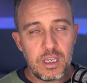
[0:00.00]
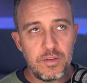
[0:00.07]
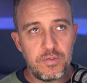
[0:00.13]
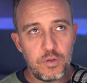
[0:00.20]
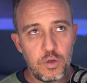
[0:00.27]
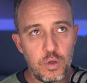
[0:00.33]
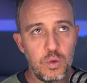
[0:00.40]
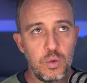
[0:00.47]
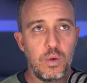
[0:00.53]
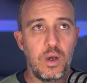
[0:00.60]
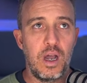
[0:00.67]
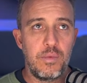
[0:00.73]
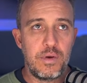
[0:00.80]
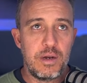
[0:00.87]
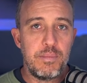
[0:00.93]
if you
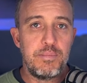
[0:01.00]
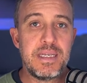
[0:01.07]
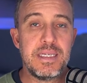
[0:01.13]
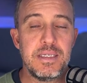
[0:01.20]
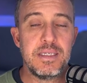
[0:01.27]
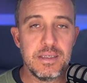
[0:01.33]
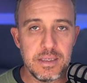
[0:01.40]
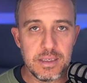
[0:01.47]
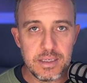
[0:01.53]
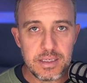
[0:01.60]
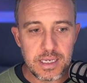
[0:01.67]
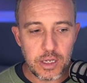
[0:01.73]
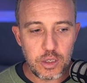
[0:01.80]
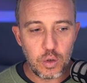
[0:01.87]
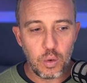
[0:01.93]
are in a business
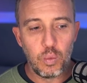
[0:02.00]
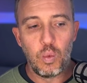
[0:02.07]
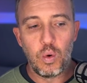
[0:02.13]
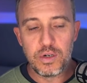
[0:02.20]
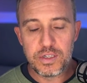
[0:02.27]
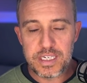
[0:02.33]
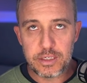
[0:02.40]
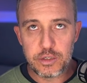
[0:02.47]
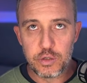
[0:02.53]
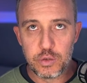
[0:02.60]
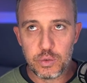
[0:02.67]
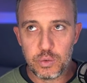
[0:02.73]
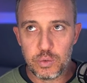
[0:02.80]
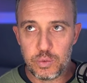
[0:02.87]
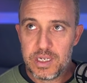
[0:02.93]
and you're wanting
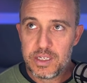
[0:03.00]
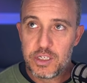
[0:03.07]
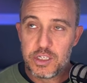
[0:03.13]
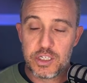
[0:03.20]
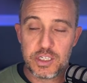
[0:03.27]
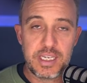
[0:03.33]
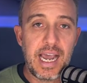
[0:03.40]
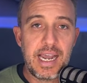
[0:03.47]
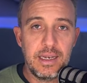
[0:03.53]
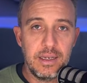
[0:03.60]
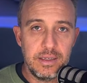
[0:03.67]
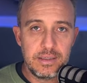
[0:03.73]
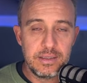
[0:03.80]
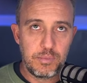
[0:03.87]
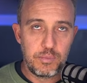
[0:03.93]
to scale
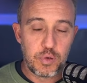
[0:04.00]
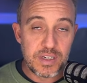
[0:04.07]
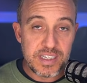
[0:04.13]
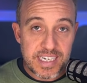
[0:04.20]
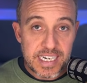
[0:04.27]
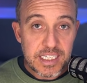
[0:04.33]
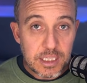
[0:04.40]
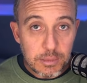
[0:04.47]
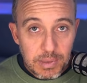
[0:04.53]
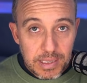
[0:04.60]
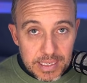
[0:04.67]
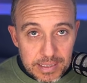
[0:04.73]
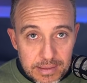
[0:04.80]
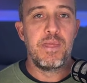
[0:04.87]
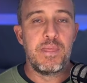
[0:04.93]
it
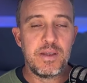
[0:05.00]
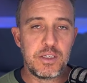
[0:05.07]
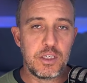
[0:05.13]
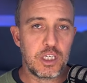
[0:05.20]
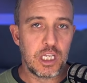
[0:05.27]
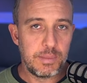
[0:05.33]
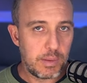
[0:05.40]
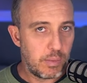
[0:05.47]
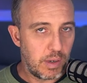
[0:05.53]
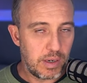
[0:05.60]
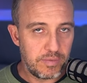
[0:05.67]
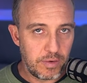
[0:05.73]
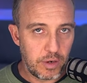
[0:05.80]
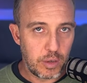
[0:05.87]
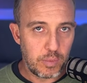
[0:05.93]
predictably, this is going to be
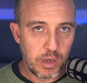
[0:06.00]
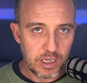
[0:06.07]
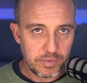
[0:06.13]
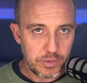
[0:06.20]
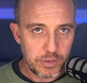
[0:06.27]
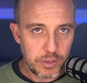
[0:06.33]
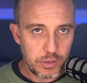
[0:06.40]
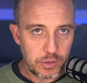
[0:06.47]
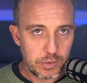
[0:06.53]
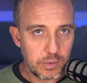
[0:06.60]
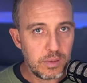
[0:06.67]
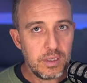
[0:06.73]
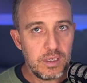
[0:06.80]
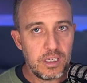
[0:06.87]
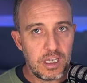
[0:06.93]
re- very relevant to you.
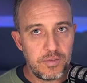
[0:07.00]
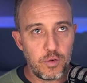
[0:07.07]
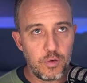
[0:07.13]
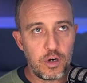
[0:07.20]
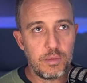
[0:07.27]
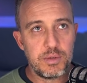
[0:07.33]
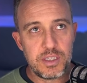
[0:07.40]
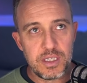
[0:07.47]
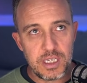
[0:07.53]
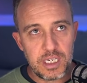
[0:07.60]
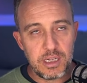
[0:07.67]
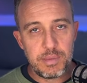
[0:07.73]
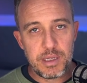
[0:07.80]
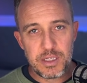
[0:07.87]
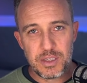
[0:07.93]
If you're in a, in
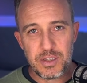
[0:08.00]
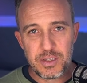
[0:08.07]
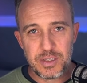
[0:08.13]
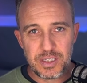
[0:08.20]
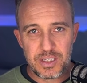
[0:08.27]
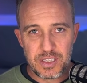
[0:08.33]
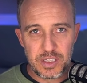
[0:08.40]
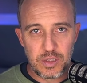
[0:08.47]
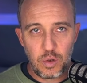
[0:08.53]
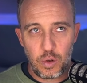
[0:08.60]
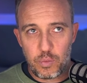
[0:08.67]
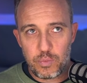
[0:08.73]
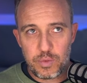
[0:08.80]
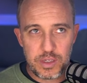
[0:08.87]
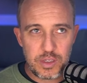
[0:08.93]
a business that's
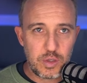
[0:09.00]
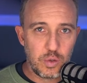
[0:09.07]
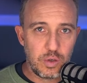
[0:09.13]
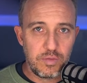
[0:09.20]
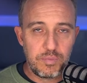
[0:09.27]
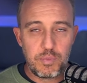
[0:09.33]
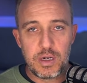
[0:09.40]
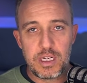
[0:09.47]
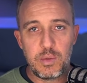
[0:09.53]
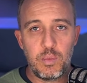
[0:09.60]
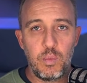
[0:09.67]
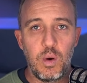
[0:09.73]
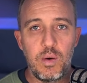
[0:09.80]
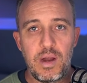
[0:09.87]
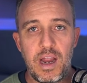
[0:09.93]
not, it's sort of pretty
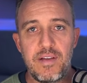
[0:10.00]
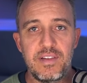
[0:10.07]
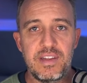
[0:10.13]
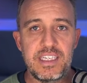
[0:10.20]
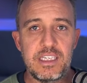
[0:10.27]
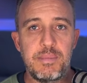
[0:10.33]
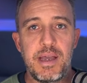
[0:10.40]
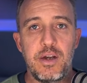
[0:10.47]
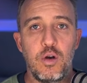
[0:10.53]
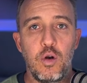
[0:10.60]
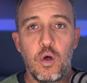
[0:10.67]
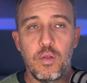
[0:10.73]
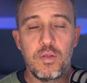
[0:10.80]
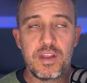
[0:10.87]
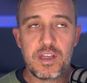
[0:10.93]
heavily dependent
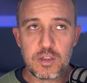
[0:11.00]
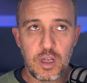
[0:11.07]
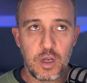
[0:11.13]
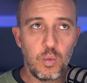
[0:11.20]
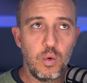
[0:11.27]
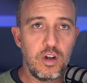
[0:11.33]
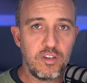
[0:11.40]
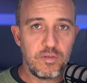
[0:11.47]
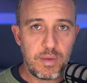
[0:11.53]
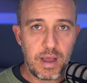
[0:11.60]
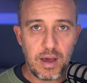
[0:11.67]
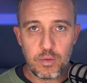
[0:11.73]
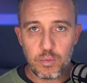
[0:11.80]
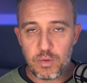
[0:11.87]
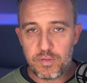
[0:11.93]
on things like word of
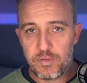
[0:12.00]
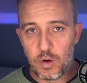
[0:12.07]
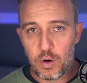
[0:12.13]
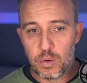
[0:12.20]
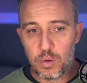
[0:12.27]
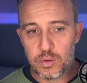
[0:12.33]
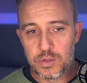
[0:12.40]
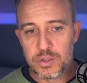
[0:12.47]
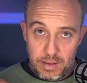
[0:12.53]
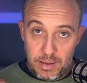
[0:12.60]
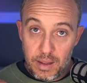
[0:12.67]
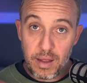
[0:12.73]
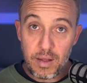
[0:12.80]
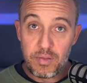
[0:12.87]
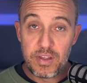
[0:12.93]
mouth or referrals,
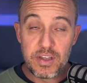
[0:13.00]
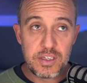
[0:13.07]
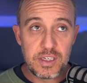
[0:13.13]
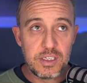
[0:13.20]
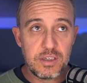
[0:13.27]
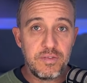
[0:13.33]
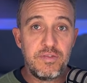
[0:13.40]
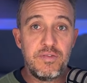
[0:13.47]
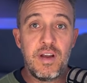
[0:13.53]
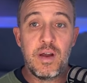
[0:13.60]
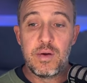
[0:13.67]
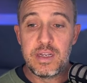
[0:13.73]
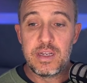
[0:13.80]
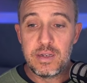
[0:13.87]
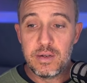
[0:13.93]
this is a
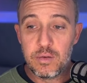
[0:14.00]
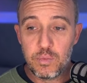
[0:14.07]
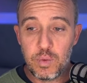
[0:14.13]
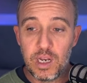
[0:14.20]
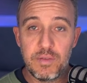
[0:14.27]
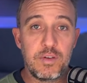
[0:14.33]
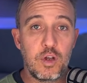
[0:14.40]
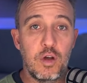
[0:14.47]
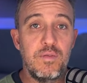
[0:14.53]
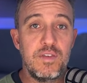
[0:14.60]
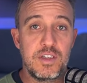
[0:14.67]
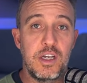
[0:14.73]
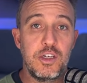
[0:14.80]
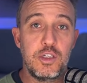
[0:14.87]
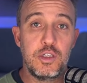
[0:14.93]
very relevant
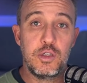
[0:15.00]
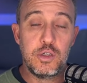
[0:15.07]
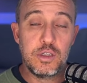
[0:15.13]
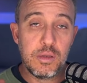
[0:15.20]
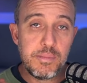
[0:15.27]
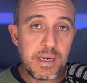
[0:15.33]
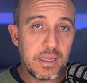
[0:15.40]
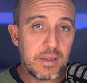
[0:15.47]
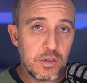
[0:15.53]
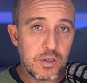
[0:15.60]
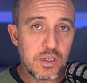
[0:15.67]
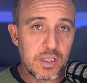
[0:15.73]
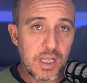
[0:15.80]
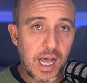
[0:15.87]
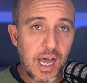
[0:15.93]
conversation to you the minute you
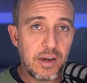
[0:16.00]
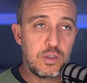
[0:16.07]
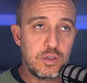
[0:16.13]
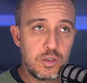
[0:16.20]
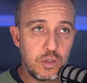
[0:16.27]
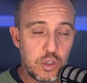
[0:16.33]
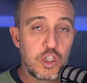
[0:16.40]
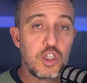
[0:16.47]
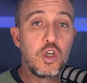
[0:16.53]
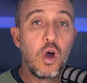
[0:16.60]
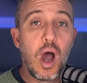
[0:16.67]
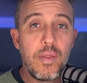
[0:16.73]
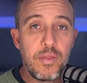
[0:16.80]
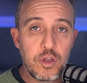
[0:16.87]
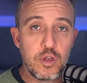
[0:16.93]
start, you
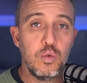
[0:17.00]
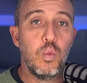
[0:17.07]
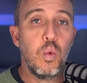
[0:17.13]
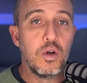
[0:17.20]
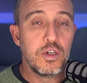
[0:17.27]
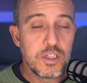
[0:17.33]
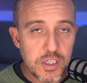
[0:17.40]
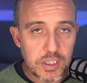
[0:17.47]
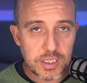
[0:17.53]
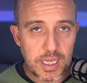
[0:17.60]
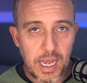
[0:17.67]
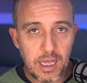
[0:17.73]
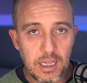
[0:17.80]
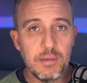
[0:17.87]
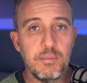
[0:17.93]
decide that you want to
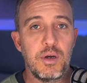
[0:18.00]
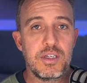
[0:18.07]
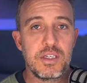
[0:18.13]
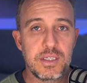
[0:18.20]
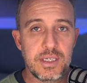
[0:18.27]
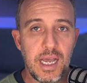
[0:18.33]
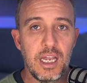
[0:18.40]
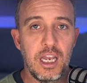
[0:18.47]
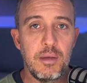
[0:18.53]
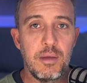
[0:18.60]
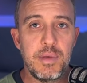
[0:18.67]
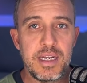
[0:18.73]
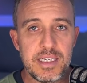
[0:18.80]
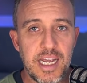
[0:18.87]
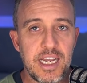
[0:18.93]
scale. And by scale, I
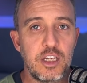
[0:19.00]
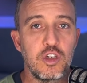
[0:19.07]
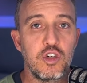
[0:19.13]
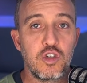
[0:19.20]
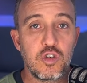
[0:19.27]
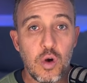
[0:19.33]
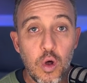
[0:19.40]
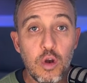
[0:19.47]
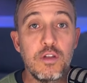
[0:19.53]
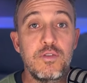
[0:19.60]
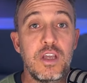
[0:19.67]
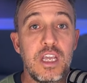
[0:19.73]
mean take control of your